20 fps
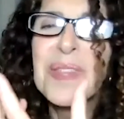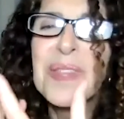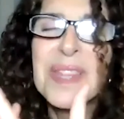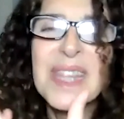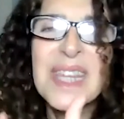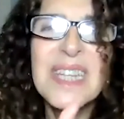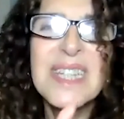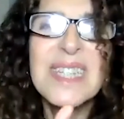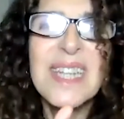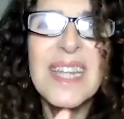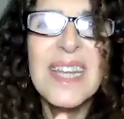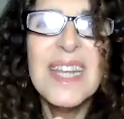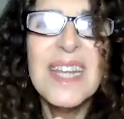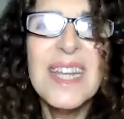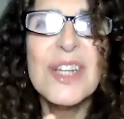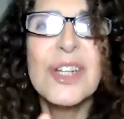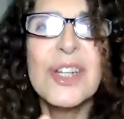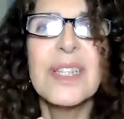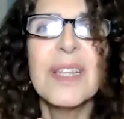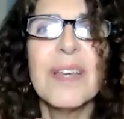this
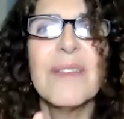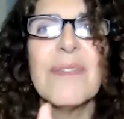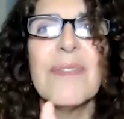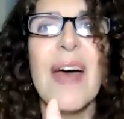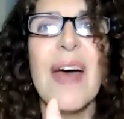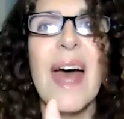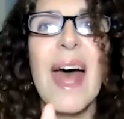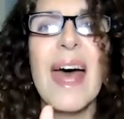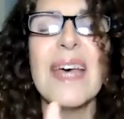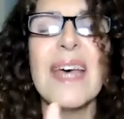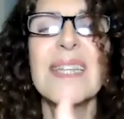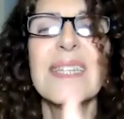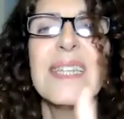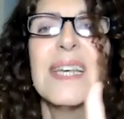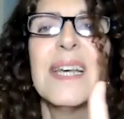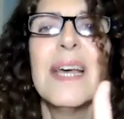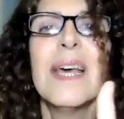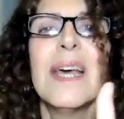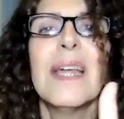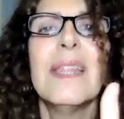initiative as
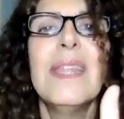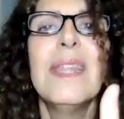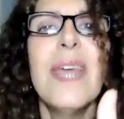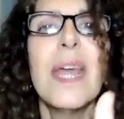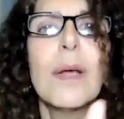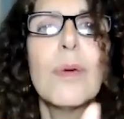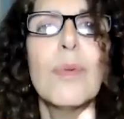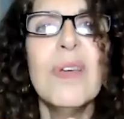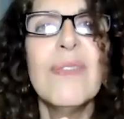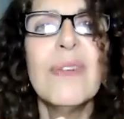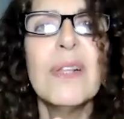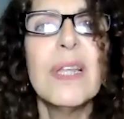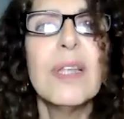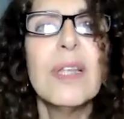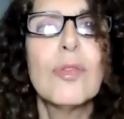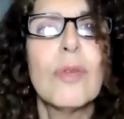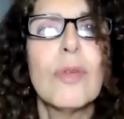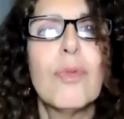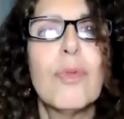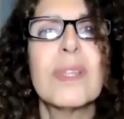the
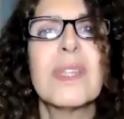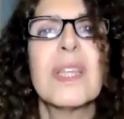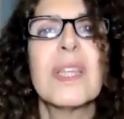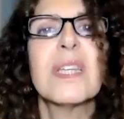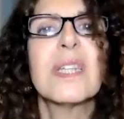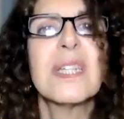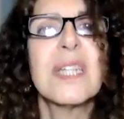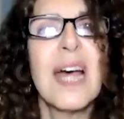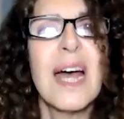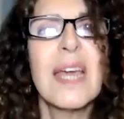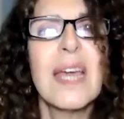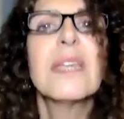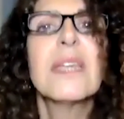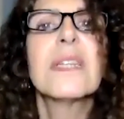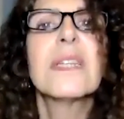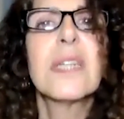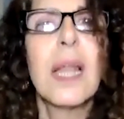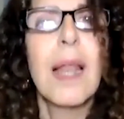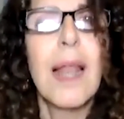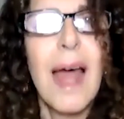equivalent of what a
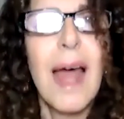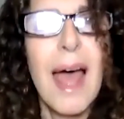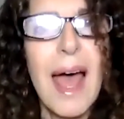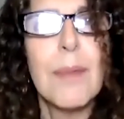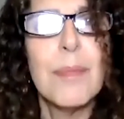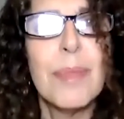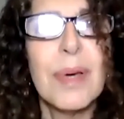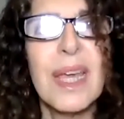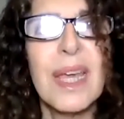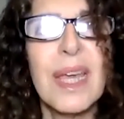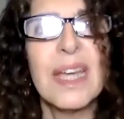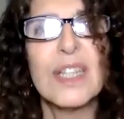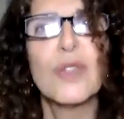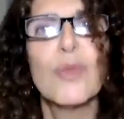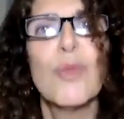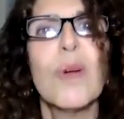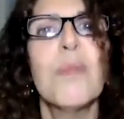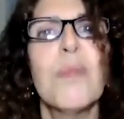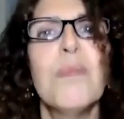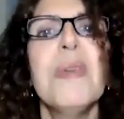science lab is,
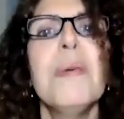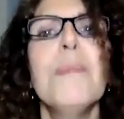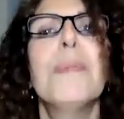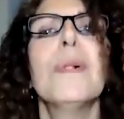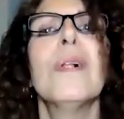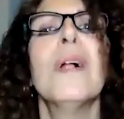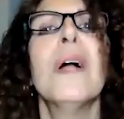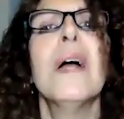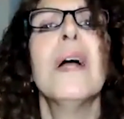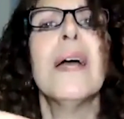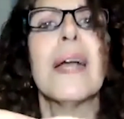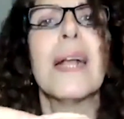where people